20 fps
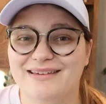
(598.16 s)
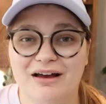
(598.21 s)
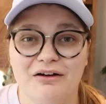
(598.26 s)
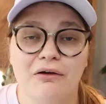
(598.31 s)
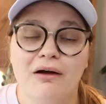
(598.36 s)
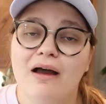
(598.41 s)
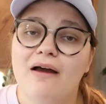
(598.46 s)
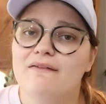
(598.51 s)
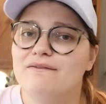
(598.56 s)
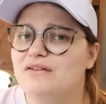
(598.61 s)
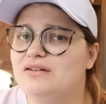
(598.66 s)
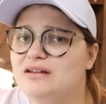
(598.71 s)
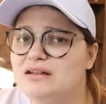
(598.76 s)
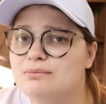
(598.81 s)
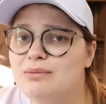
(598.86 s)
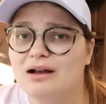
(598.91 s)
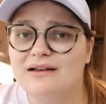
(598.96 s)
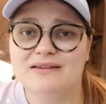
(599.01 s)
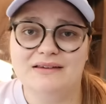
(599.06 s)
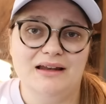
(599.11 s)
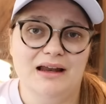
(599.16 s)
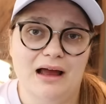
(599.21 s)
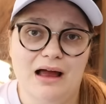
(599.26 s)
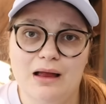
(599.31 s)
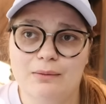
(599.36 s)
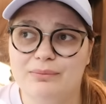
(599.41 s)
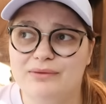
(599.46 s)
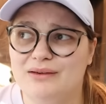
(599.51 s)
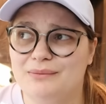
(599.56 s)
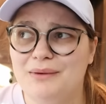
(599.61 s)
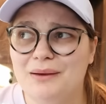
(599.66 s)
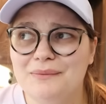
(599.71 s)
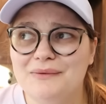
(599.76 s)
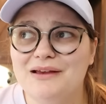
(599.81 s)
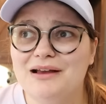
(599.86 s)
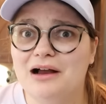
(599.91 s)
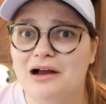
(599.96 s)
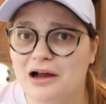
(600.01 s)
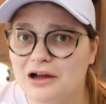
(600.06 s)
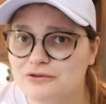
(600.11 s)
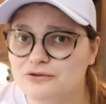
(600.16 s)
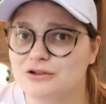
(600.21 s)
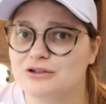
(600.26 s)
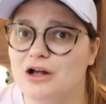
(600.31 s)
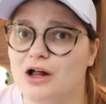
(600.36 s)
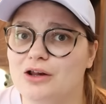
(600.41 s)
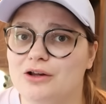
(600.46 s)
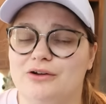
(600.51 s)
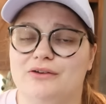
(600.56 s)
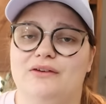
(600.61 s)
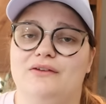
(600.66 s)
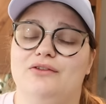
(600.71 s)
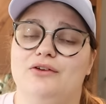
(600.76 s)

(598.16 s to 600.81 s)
So 50 bucks and up, sometimes like a $100.